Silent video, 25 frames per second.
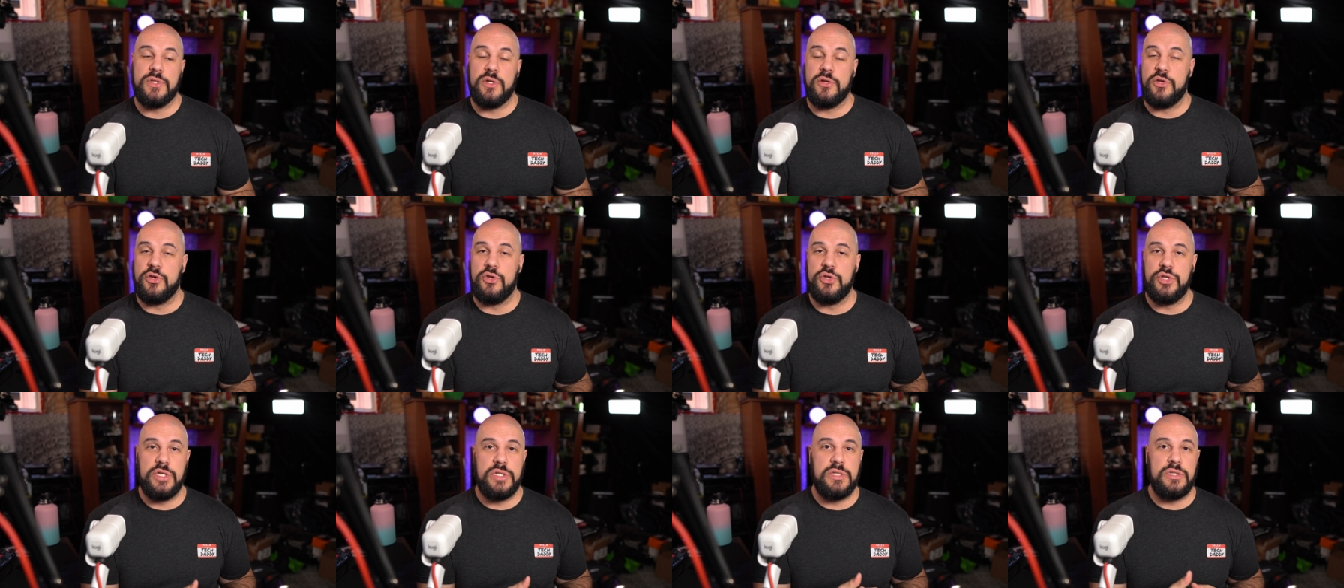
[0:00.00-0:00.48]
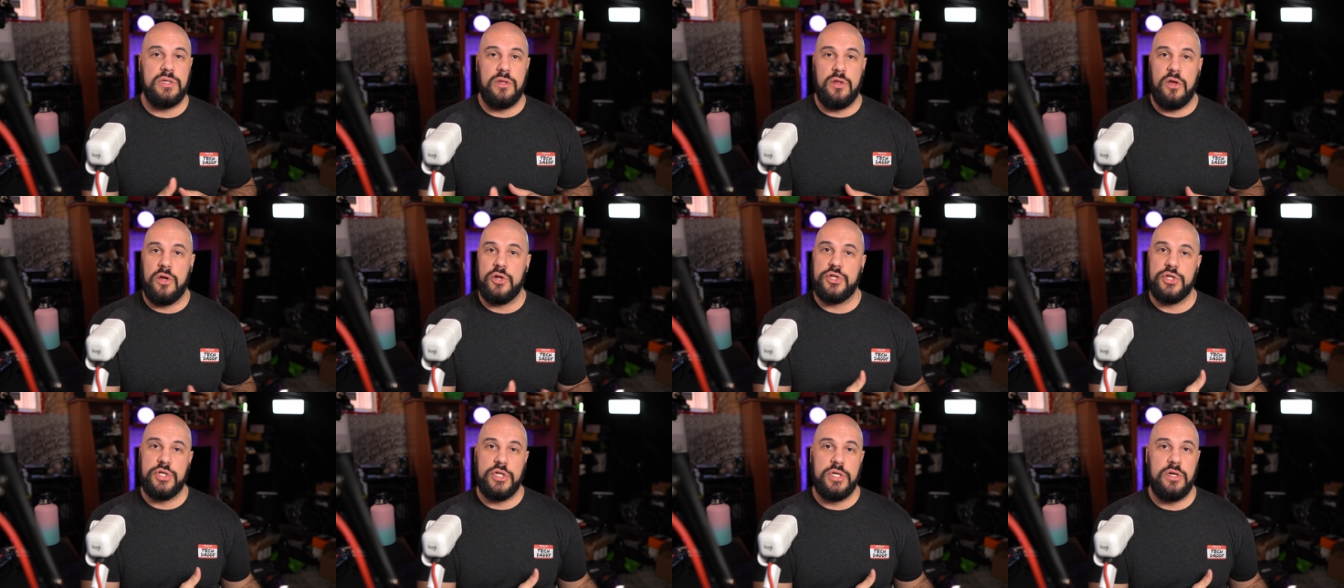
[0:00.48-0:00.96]
Are you just
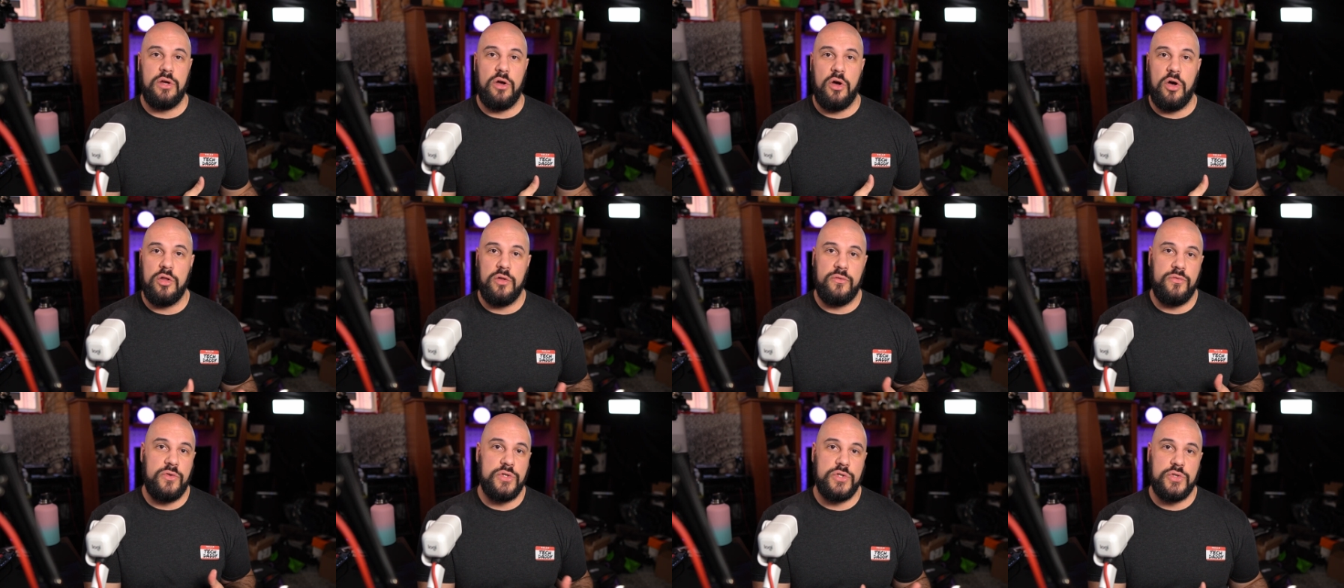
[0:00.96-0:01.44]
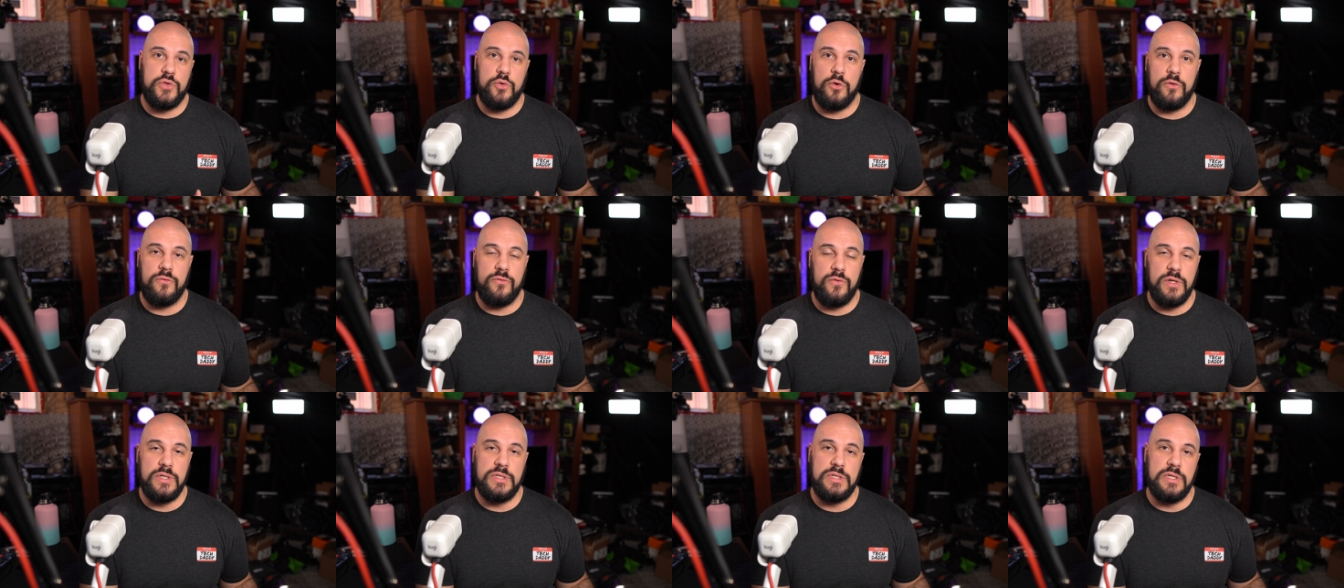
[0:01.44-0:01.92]
launching all of the
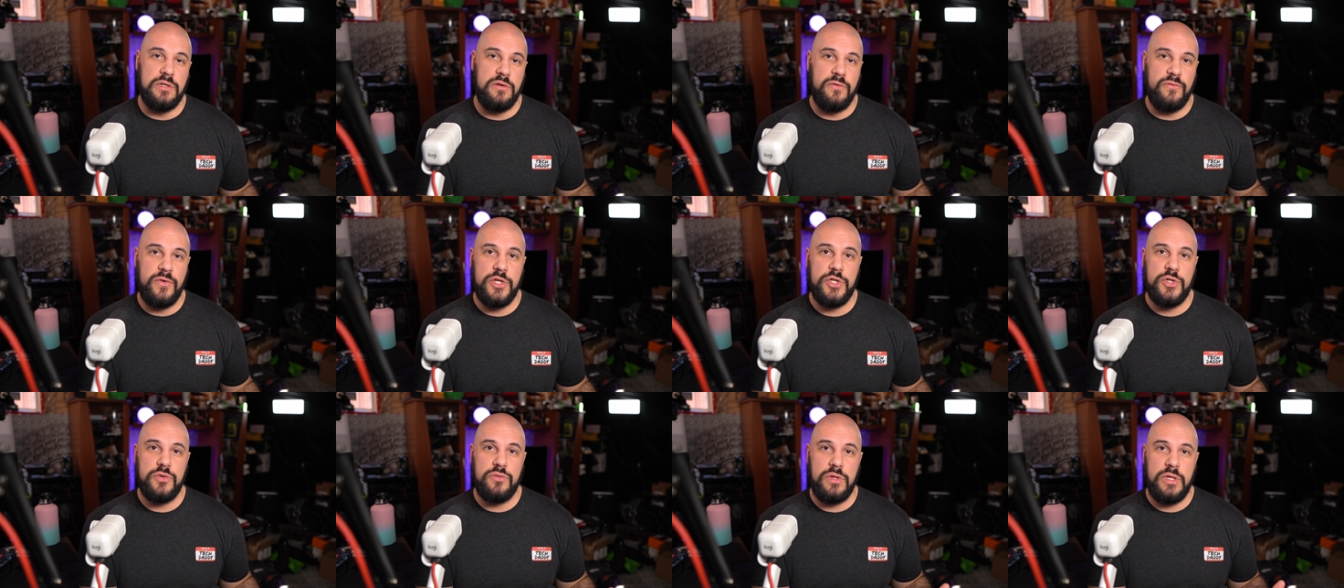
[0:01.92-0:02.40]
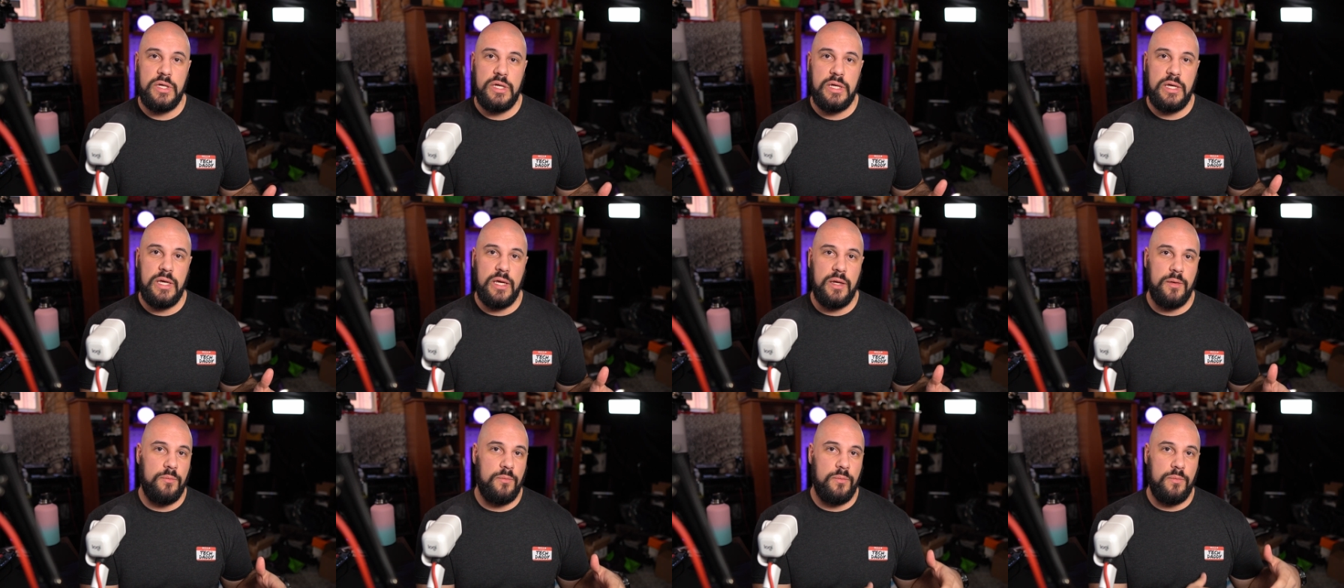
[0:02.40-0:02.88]
storefronts individually
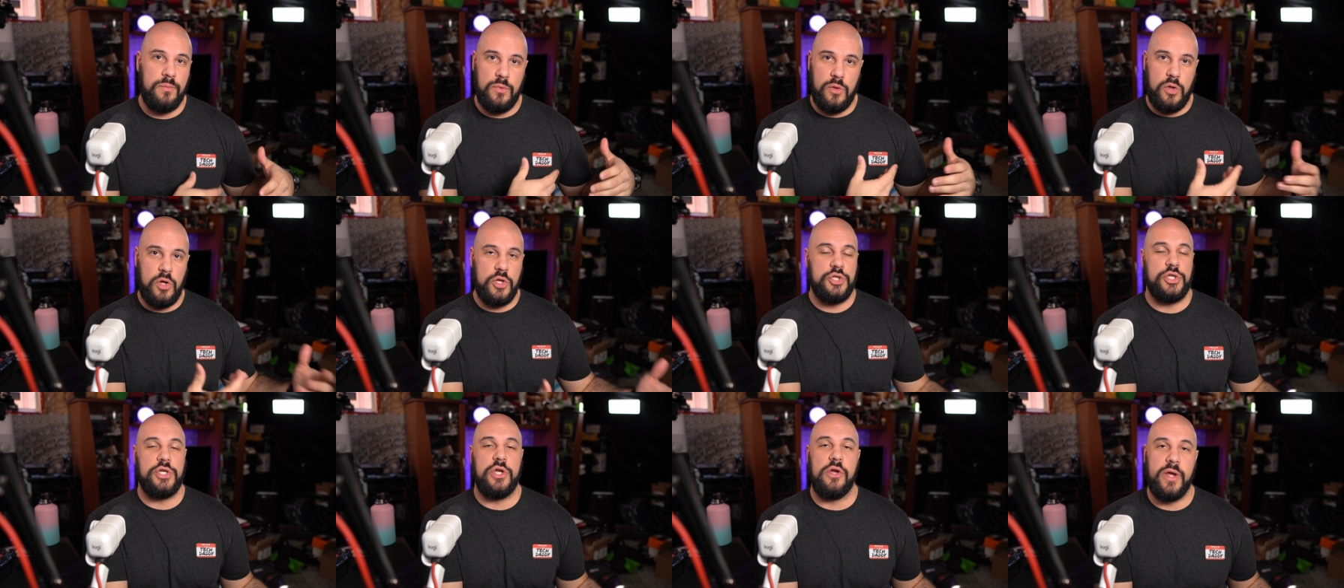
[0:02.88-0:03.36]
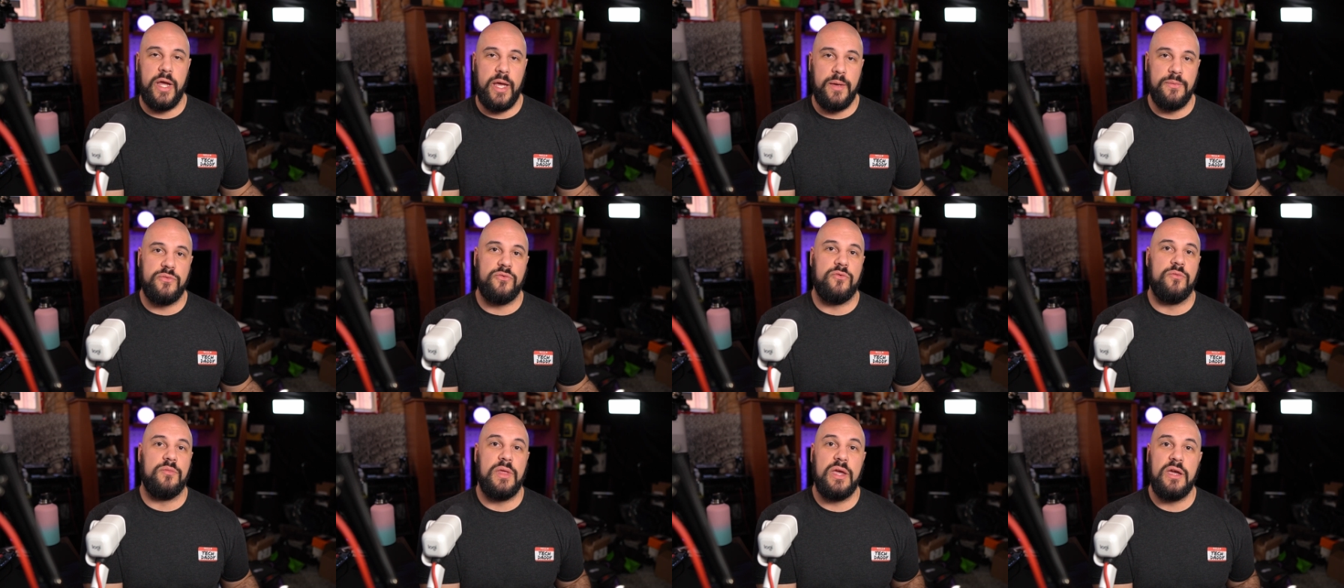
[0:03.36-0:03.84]
and launching your games
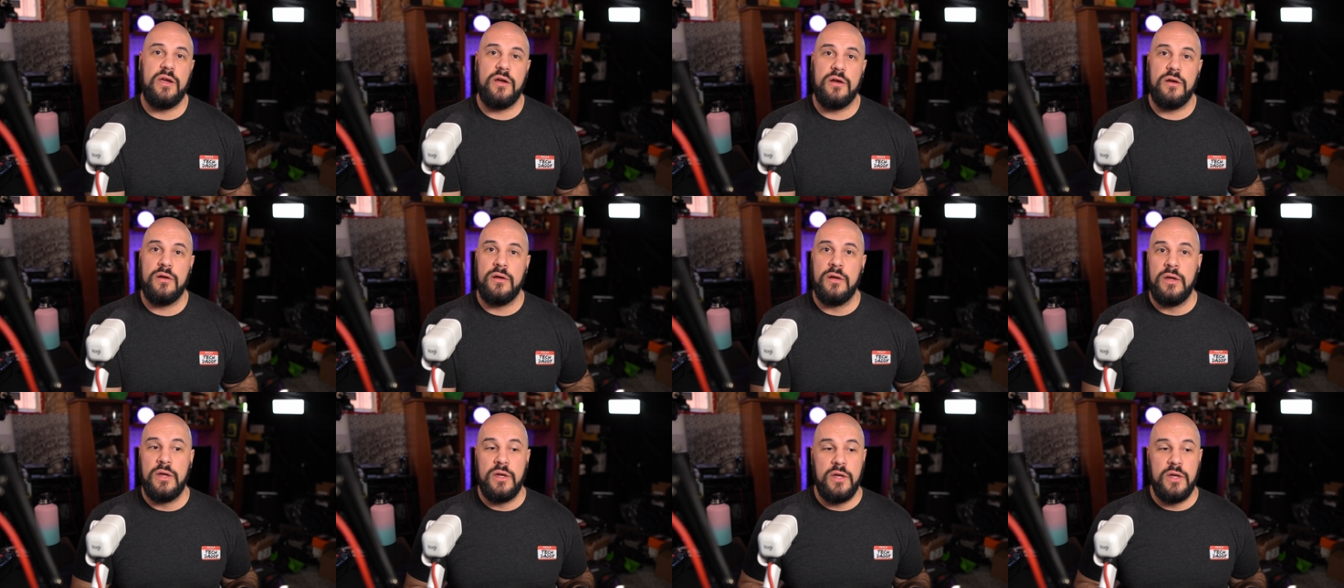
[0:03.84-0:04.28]
from there?